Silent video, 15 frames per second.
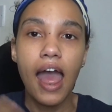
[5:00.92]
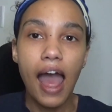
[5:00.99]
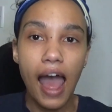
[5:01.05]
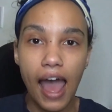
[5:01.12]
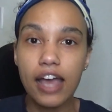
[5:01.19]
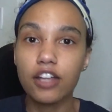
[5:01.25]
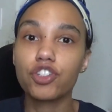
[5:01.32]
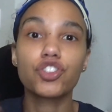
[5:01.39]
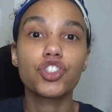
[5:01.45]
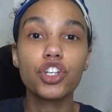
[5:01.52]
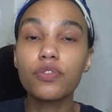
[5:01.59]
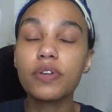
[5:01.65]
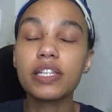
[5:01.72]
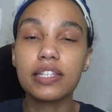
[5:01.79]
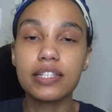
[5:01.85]
And
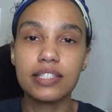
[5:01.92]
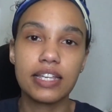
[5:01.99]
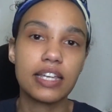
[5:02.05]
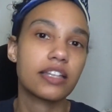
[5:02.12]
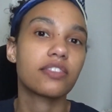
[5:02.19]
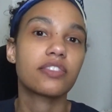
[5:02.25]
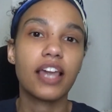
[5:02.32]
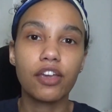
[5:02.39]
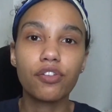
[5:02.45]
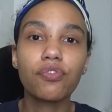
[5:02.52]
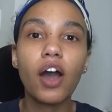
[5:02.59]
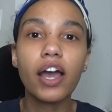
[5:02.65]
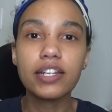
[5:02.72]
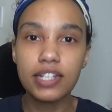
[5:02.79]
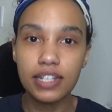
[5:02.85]
during the scene, they
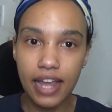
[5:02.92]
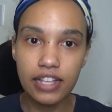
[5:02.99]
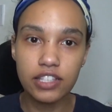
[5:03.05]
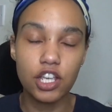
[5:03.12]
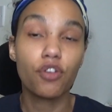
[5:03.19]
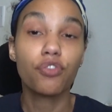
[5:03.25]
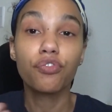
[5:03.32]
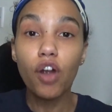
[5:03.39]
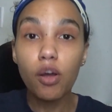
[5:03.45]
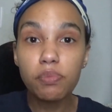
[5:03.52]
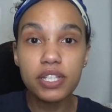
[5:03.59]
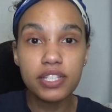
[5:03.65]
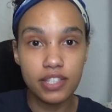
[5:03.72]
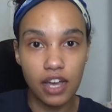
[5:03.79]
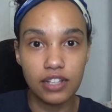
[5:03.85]
find a letter from
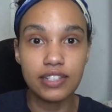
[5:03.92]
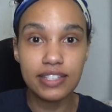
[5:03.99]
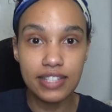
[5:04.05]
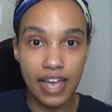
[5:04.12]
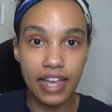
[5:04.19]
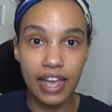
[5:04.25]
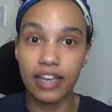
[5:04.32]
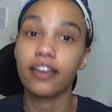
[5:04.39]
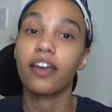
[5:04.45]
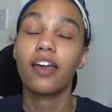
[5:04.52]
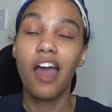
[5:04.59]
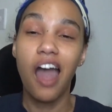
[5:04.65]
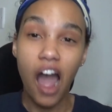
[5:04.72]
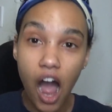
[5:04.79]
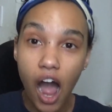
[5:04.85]
the son saying,
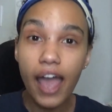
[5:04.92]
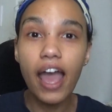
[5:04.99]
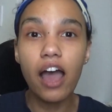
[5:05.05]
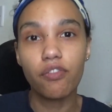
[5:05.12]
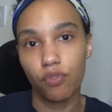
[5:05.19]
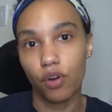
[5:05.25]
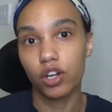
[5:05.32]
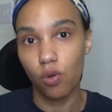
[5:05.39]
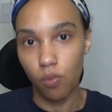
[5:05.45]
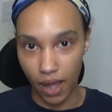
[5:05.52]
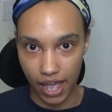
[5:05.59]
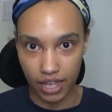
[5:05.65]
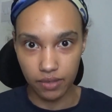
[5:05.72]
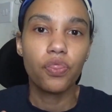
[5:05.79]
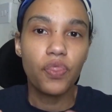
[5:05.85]
I have run
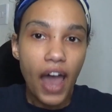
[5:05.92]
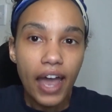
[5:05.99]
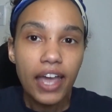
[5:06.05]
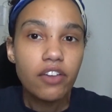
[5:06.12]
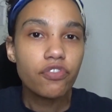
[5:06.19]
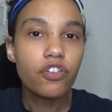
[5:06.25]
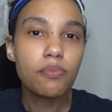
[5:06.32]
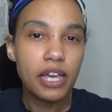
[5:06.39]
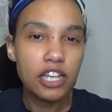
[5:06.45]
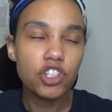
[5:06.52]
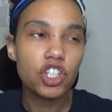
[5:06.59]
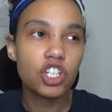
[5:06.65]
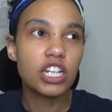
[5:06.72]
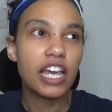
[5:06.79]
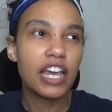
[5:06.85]
away. That
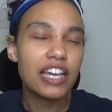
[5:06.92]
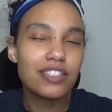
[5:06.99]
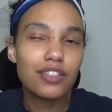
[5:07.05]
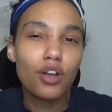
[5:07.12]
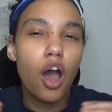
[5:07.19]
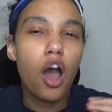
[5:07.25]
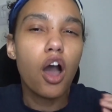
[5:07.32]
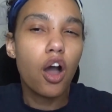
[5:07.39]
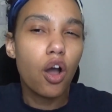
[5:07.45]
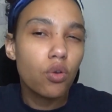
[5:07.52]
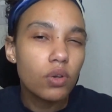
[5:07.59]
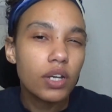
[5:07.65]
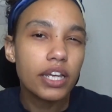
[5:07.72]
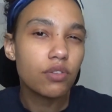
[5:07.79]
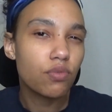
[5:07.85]
information isn't
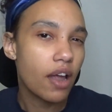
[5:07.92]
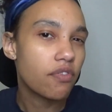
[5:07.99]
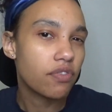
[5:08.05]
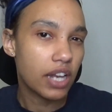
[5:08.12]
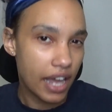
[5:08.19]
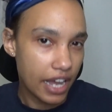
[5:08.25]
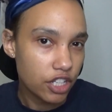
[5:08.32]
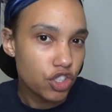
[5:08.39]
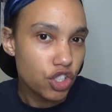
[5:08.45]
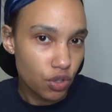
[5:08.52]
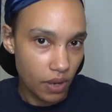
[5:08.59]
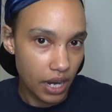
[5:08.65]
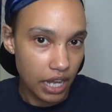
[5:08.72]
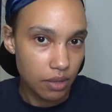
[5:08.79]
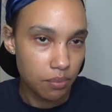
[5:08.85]
wholly
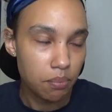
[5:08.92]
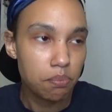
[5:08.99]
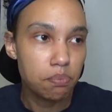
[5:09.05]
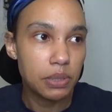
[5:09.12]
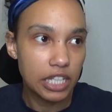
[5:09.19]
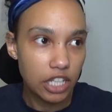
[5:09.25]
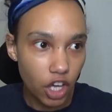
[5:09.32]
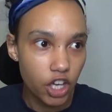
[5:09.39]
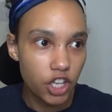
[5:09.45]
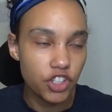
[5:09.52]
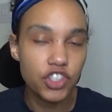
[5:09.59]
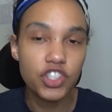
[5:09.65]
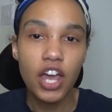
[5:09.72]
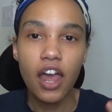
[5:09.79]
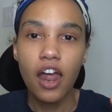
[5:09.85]
revelatory
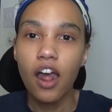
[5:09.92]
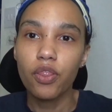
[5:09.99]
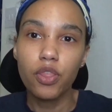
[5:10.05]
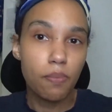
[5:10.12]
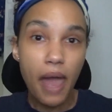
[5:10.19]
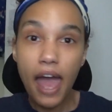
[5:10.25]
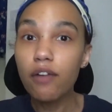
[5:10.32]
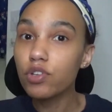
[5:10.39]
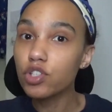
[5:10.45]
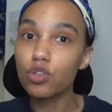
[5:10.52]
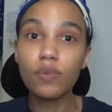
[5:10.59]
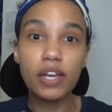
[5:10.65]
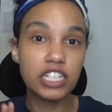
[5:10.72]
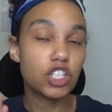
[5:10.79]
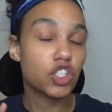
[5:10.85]
because the parents
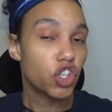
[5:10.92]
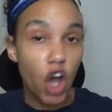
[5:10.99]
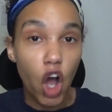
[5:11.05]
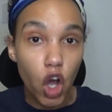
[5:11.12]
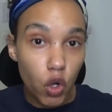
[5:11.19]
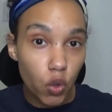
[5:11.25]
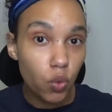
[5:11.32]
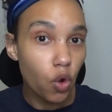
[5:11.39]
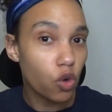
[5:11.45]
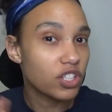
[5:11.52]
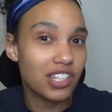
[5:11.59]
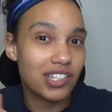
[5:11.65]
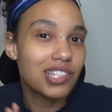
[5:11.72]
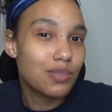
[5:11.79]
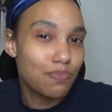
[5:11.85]
already know or
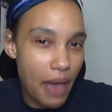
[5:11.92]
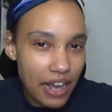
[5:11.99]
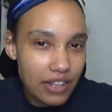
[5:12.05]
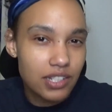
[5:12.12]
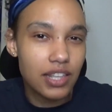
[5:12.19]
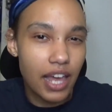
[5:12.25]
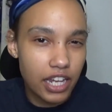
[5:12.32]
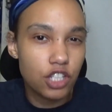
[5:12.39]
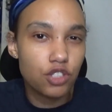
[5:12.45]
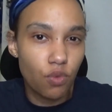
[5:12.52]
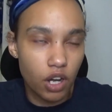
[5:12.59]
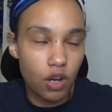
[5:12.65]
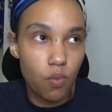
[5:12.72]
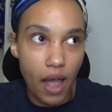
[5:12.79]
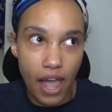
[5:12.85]
suspect that he's
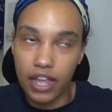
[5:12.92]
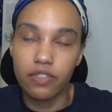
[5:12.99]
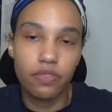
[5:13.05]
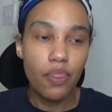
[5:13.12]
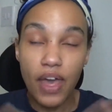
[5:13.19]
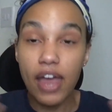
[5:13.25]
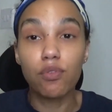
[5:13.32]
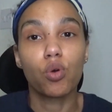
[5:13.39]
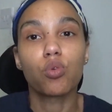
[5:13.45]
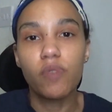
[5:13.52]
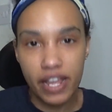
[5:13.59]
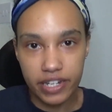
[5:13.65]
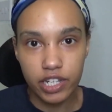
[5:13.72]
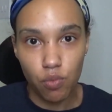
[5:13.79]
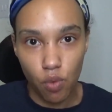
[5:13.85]
run away. They're
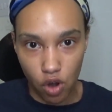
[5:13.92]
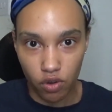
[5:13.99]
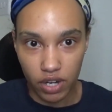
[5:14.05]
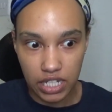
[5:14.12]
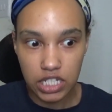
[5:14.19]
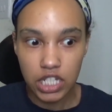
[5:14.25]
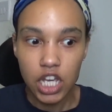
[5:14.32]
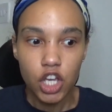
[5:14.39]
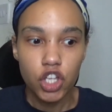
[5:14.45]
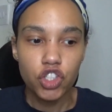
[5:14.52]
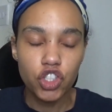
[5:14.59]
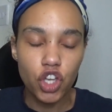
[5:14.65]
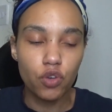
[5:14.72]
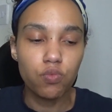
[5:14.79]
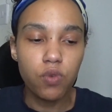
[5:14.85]
already worried.
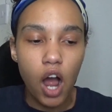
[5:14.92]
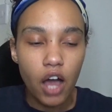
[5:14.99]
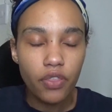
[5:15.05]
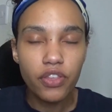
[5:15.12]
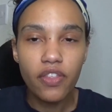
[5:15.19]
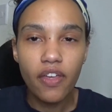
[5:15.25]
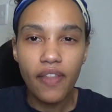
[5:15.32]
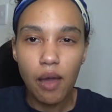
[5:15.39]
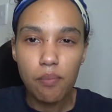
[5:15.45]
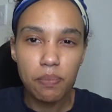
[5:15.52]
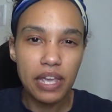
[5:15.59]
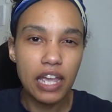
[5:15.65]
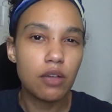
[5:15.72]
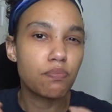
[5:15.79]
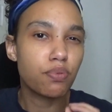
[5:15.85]
So rather than that
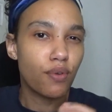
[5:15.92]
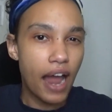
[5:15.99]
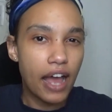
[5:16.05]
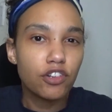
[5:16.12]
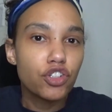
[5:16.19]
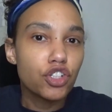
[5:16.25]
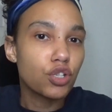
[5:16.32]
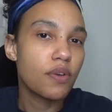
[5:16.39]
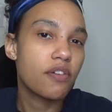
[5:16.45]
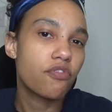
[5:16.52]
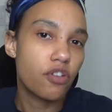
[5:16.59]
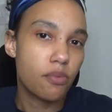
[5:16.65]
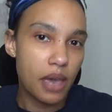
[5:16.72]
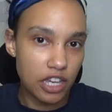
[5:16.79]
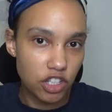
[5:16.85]
being brand new
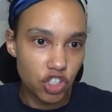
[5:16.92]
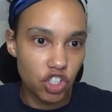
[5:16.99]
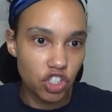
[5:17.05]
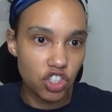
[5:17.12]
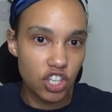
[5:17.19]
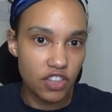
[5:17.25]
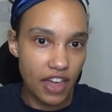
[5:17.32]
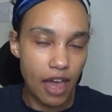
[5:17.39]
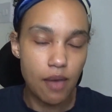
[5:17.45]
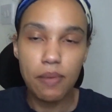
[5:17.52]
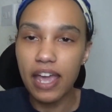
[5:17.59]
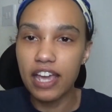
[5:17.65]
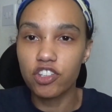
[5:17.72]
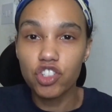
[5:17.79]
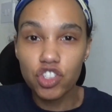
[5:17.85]
information to them,
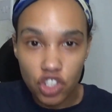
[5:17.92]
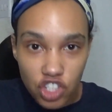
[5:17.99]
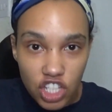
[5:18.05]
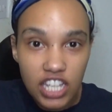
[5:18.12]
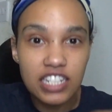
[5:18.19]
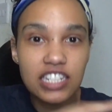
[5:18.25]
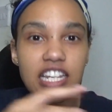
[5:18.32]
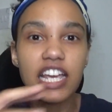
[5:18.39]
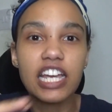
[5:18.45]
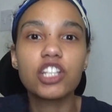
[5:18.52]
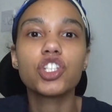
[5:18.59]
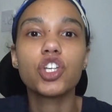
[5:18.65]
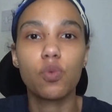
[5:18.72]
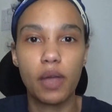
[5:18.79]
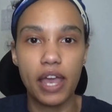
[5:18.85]
it's just
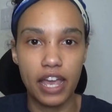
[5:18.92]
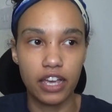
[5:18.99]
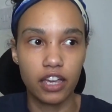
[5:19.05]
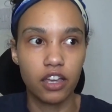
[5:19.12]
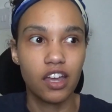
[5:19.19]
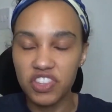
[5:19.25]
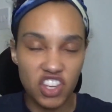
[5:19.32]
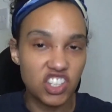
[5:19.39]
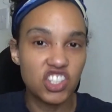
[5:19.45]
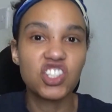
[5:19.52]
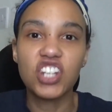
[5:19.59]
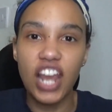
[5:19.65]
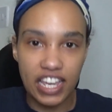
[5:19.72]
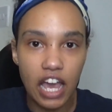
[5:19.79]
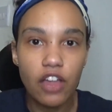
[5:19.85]
continuing the
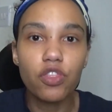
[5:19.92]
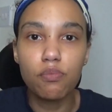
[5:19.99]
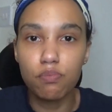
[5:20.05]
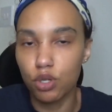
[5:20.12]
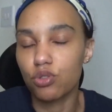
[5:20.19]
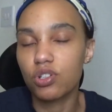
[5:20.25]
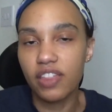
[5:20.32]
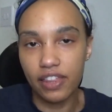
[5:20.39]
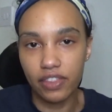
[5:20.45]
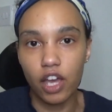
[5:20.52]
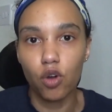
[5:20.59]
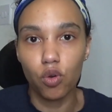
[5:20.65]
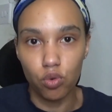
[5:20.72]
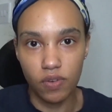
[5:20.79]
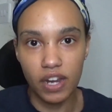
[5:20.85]
state and the mood that they're
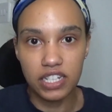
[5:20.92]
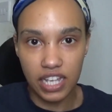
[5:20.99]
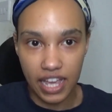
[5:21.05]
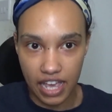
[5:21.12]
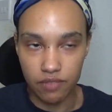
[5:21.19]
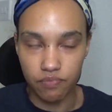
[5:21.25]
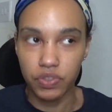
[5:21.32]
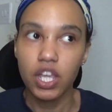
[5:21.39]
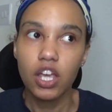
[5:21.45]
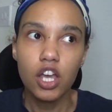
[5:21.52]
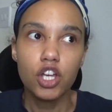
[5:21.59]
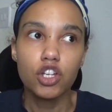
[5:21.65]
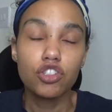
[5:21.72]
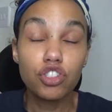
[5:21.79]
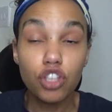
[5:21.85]
already in.
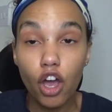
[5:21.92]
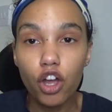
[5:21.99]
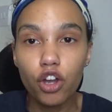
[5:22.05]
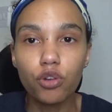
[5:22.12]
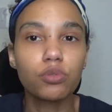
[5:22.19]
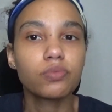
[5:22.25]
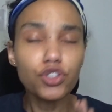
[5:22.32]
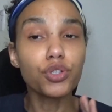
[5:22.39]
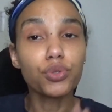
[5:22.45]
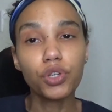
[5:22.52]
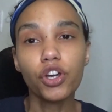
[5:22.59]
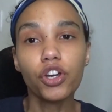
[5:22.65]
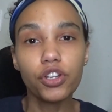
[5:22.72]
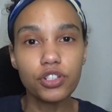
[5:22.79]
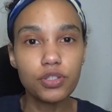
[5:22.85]
So you
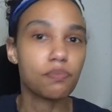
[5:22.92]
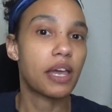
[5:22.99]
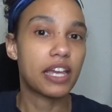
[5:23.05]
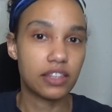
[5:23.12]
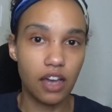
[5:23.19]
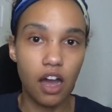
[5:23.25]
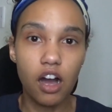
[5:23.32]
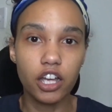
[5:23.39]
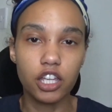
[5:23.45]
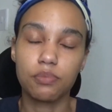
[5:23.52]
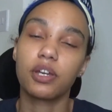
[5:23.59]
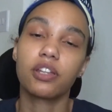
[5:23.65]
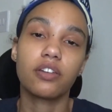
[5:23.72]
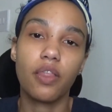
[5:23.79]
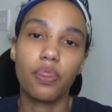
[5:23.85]
could make the
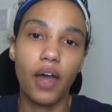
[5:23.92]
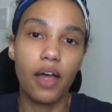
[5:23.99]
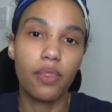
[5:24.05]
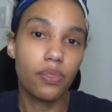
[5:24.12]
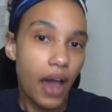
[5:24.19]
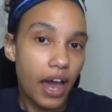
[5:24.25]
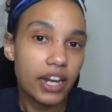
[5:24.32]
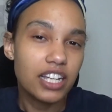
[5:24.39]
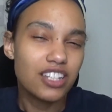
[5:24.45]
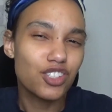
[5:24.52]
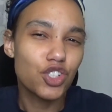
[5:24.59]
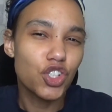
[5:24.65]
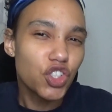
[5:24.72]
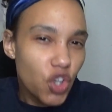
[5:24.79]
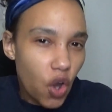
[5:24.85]
argument that that is
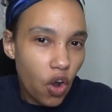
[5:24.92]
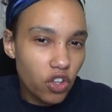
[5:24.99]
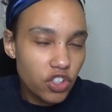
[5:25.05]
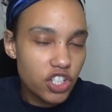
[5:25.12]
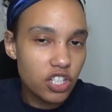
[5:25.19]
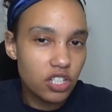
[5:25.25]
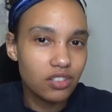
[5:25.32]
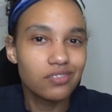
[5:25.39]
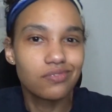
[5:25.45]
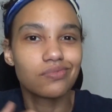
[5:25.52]
not